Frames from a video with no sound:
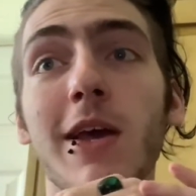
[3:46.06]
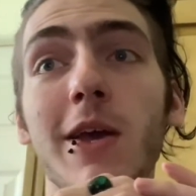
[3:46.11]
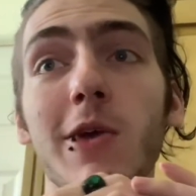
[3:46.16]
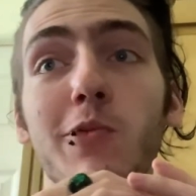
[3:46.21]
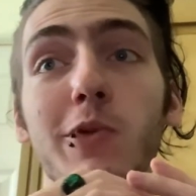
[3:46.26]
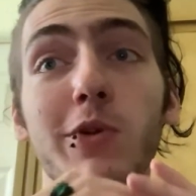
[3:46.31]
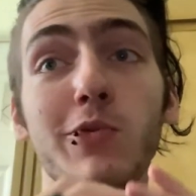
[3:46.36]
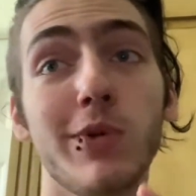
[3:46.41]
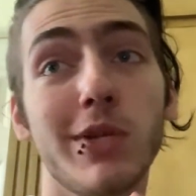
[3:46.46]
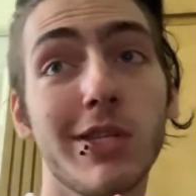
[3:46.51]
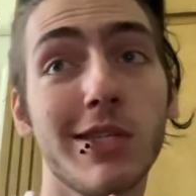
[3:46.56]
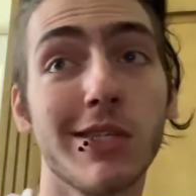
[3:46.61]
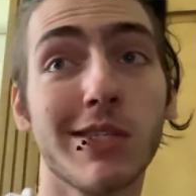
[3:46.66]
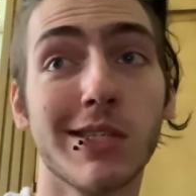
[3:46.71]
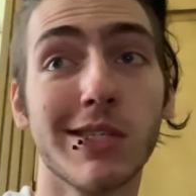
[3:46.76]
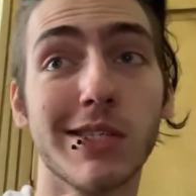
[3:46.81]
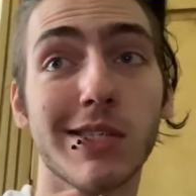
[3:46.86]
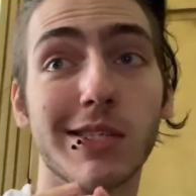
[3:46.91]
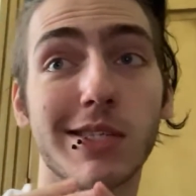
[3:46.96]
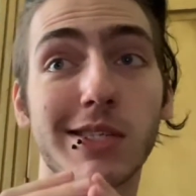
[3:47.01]
We witness
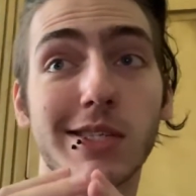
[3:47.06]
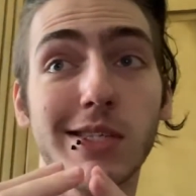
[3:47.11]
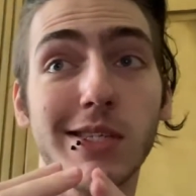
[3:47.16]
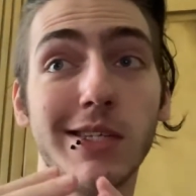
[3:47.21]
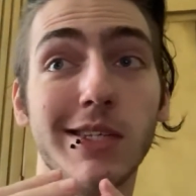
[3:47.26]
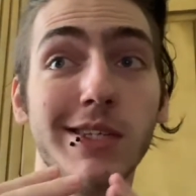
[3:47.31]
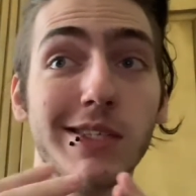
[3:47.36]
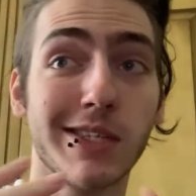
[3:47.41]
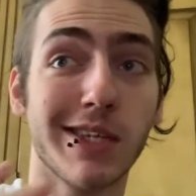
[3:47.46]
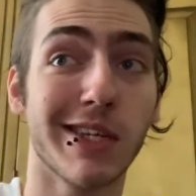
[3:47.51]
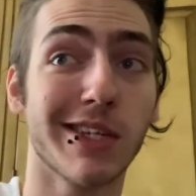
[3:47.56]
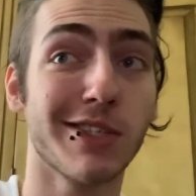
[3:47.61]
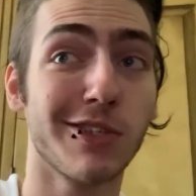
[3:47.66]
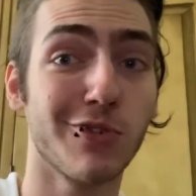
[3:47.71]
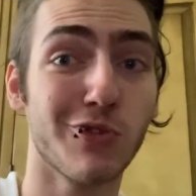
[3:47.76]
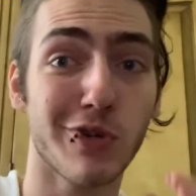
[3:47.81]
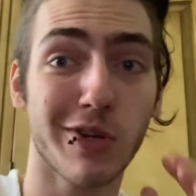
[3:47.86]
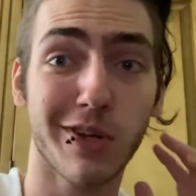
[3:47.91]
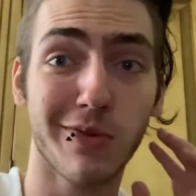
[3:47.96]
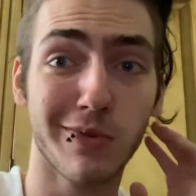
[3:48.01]
this in his acts to
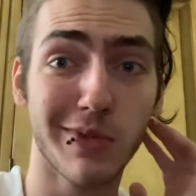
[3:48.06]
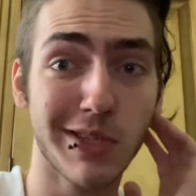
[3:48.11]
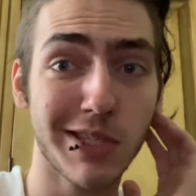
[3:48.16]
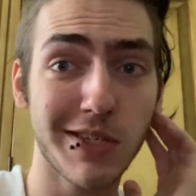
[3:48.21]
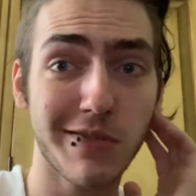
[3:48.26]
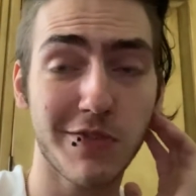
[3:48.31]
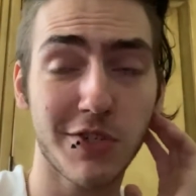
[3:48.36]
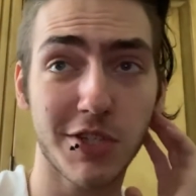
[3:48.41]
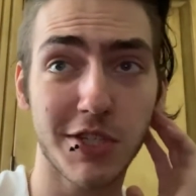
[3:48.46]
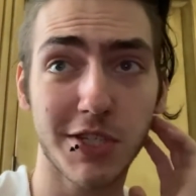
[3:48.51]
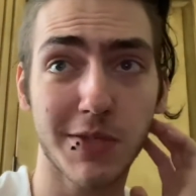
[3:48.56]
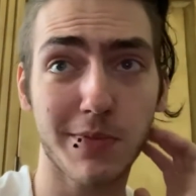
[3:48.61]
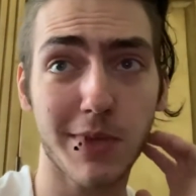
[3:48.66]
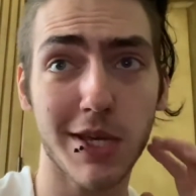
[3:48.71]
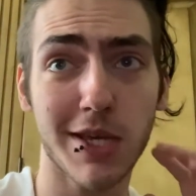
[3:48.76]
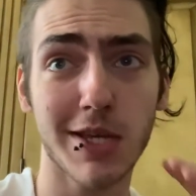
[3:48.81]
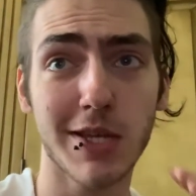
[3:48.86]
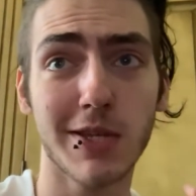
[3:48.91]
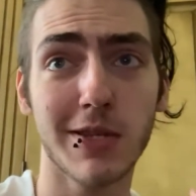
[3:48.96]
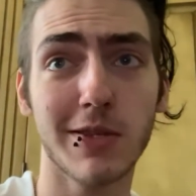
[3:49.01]
try and relieve She's
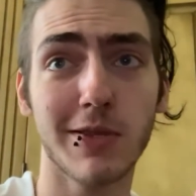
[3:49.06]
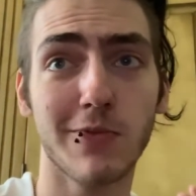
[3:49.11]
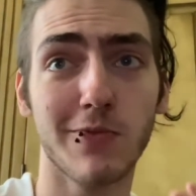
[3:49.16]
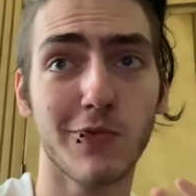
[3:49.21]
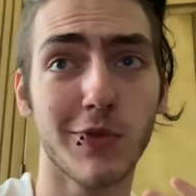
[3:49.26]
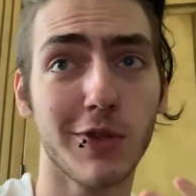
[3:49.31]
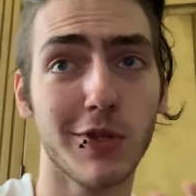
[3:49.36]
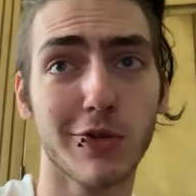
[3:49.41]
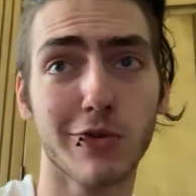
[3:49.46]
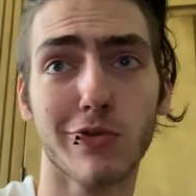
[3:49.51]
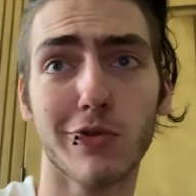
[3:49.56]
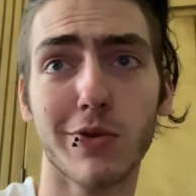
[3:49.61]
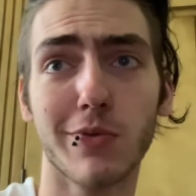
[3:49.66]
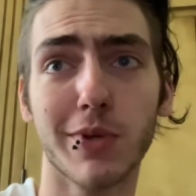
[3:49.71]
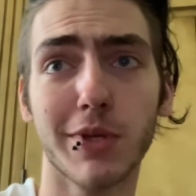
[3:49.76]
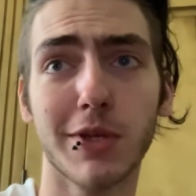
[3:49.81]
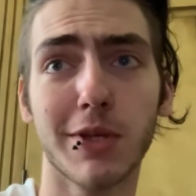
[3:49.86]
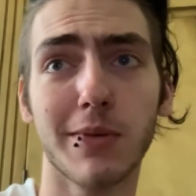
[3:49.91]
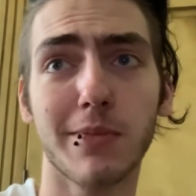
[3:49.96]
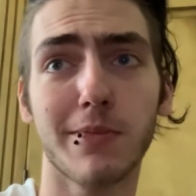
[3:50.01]
pain when they're
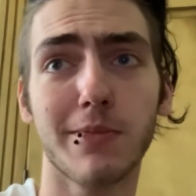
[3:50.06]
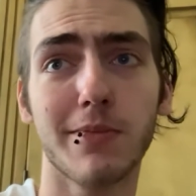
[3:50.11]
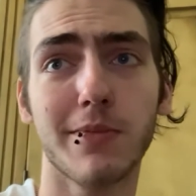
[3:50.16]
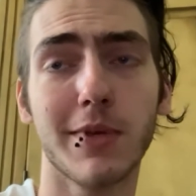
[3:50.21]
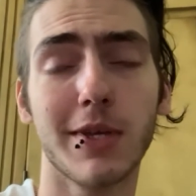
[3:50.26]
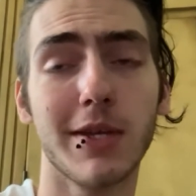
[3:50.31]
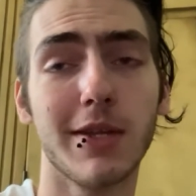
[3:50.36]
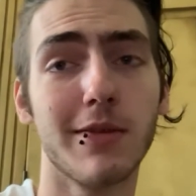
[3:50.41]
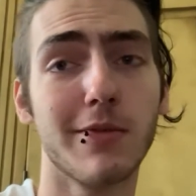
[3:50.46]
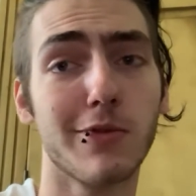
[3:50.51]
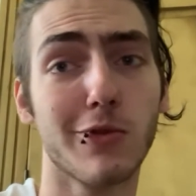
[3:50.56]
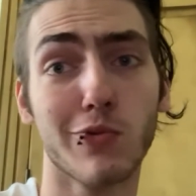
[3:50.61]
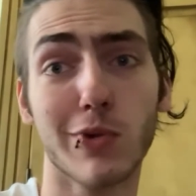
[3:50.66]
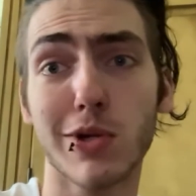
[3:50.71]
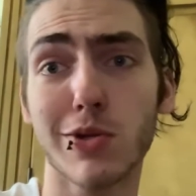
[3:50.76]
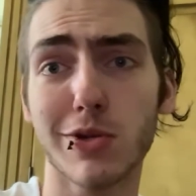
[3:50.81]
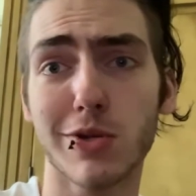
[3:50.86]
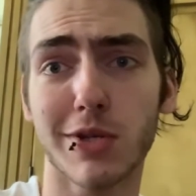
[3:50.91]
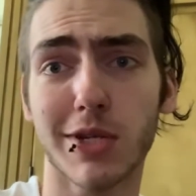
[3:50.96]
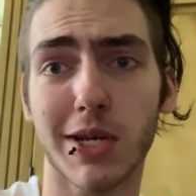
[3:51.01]
growing up, and
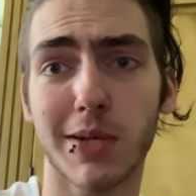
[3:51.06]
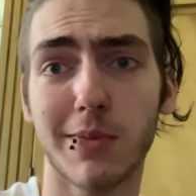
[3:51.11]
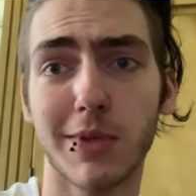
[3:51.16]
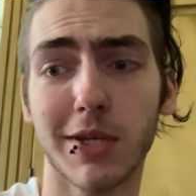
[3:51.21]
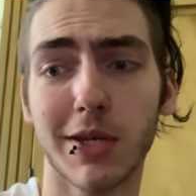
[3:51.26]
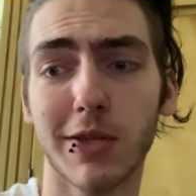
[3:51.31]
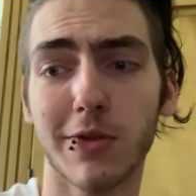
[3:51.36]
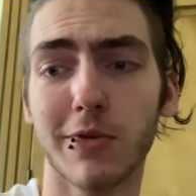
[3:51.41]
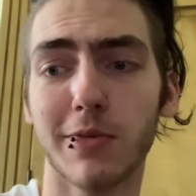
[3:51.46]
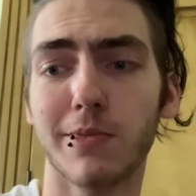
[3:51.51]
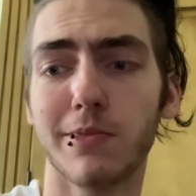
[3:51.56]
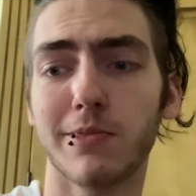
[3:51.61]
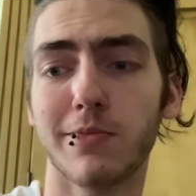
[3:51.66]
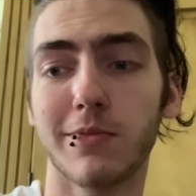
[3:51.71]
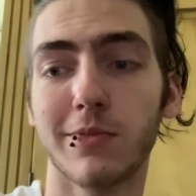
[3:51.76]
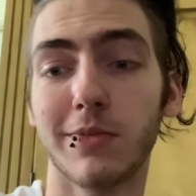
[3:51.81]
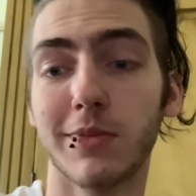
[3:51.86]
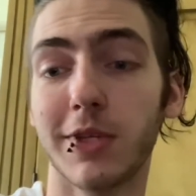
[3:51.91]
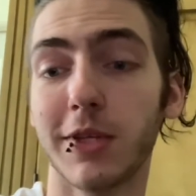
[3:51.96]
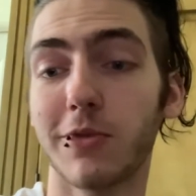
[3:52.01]
throughout their time together,
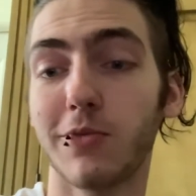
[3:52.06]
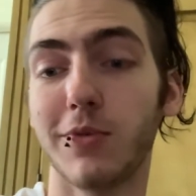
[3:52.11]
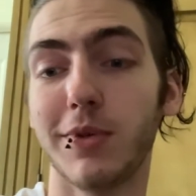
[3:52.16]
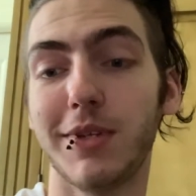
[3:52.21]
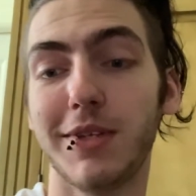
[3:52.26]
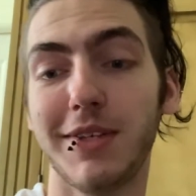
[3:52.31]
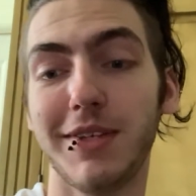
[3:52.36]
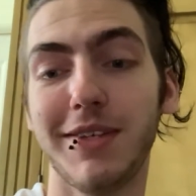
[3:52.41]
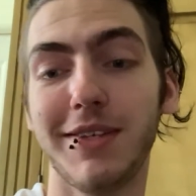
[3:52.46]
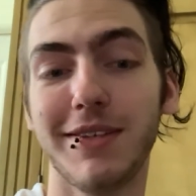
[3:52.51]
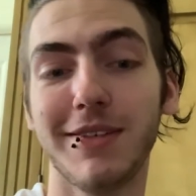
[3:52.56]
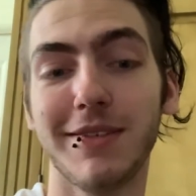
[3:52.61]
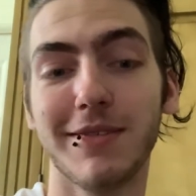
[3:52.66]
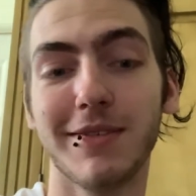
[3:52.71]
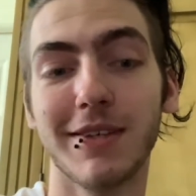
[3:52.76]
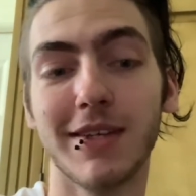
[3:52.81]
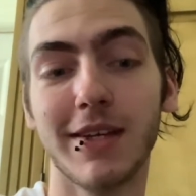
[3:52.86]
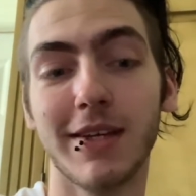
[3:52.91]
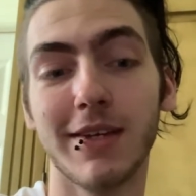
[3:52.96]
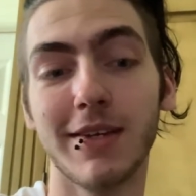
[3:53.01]
like when he
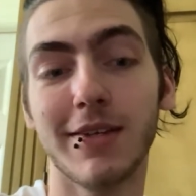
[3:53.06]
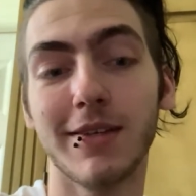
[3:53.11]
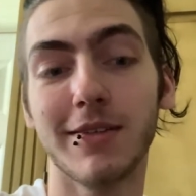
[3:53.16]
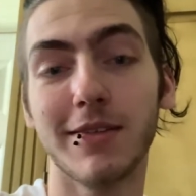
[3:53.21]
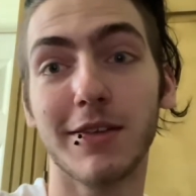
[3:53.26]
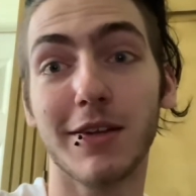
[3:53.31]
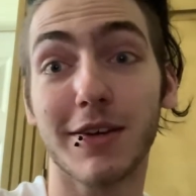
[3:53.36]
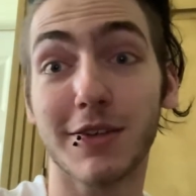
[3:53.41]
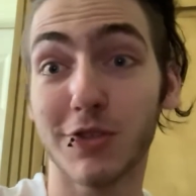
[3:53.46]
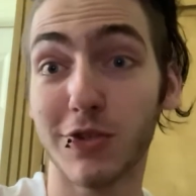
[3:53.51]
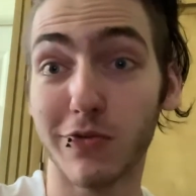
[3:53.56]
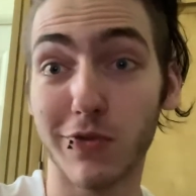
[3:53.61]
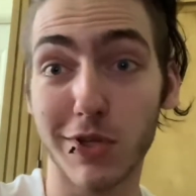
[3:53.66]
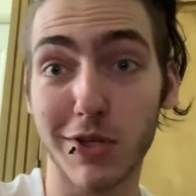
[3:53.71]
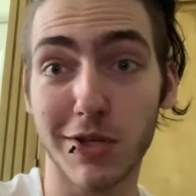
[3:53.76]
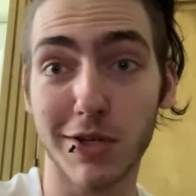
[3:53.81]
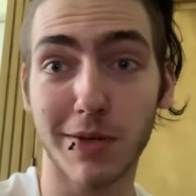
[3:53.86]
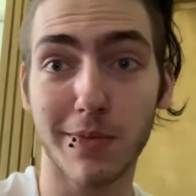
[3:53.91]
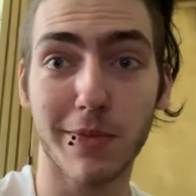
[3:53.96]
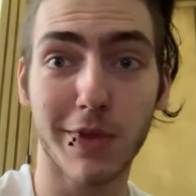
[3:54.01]
knocks over
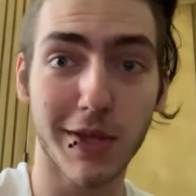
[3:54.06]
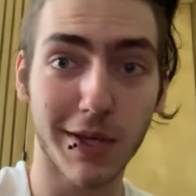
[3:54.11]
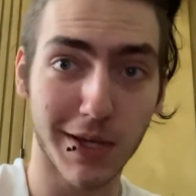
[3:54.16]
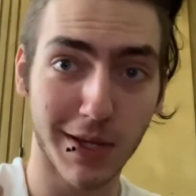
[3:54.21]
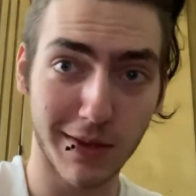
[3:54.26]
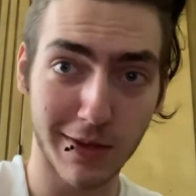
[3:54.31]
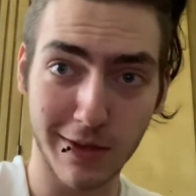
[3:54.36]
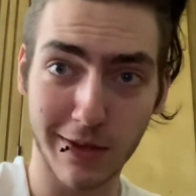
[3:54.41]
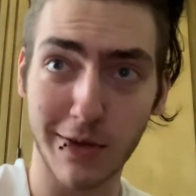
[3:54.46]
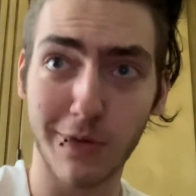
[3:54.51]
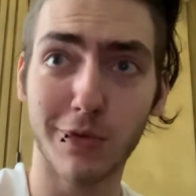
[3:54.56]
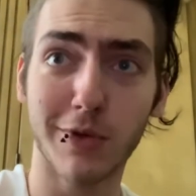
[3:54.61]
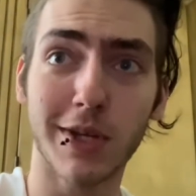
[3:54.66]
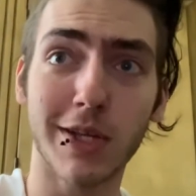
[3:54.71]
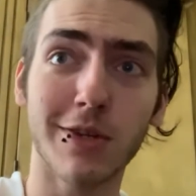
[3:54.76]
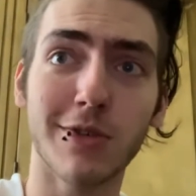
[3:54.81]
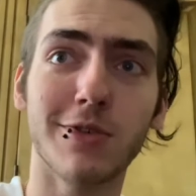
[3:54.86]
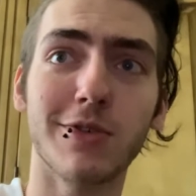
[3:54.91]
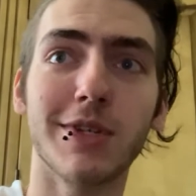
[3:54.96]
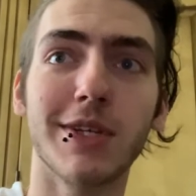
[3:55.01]
the cup thinking that would
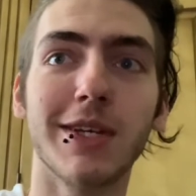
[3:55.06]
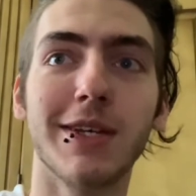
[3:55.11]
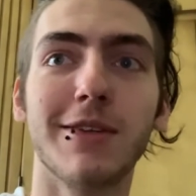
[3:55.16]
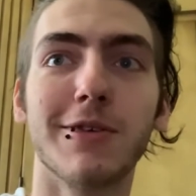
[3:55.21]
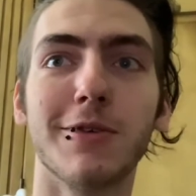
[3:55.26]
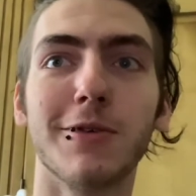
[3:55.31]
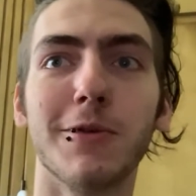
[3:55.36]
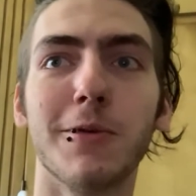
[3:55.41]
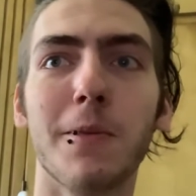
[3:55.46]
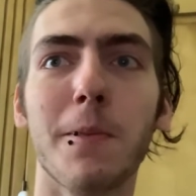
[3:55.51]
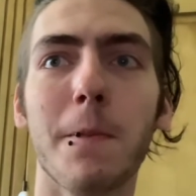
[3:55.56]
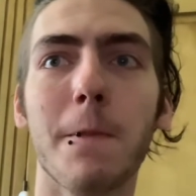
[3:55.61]
entertain her,